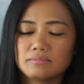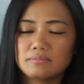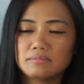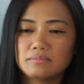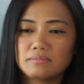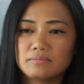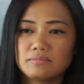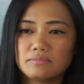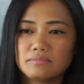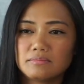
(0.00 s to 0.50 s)

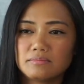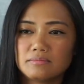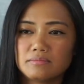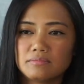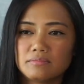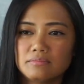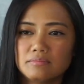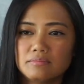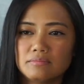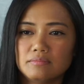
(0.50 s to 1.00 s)

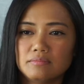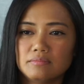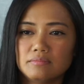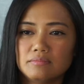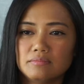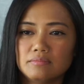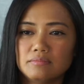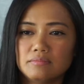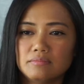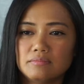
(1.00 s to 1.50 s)

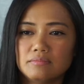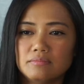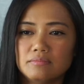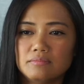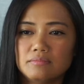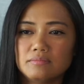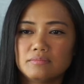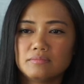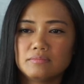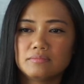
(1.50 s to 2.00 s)

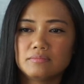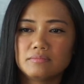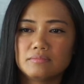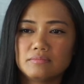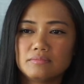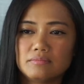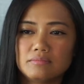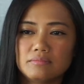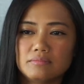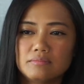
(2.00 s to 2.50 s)

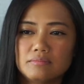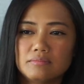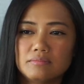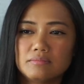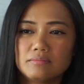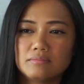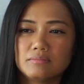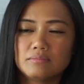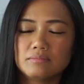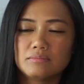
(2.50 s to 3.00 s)

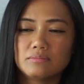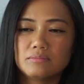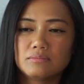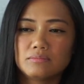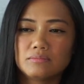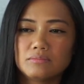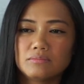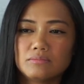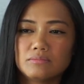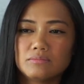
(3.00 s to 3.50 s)

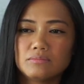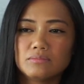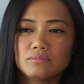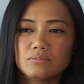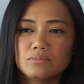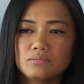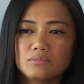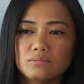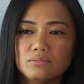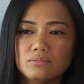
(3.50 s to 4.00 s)

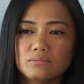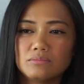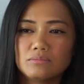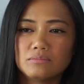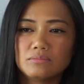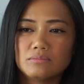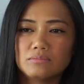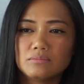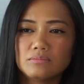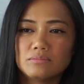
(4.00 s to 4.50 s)

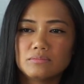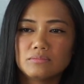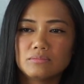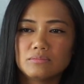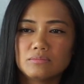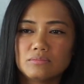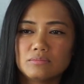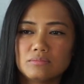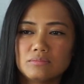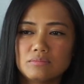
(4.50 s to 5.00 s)

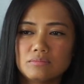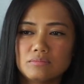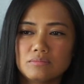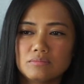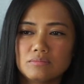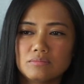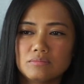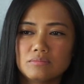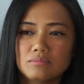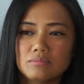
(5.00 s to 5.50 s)

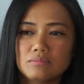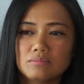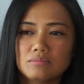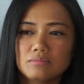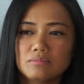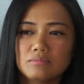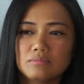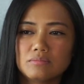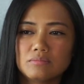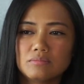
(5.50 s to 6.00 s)

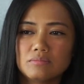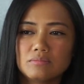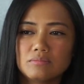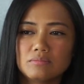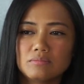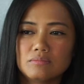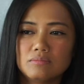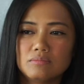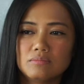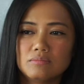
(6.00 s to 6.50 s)

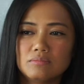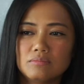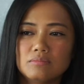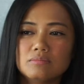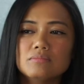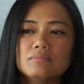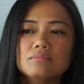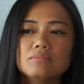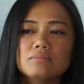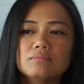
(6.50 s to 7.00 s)

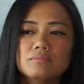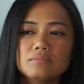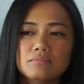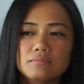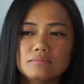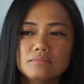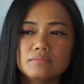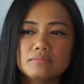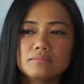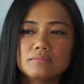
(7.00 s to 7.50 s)

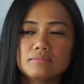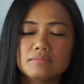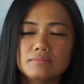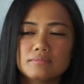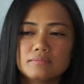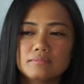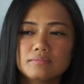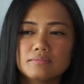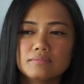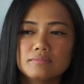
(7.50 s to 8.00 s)
(not speaking)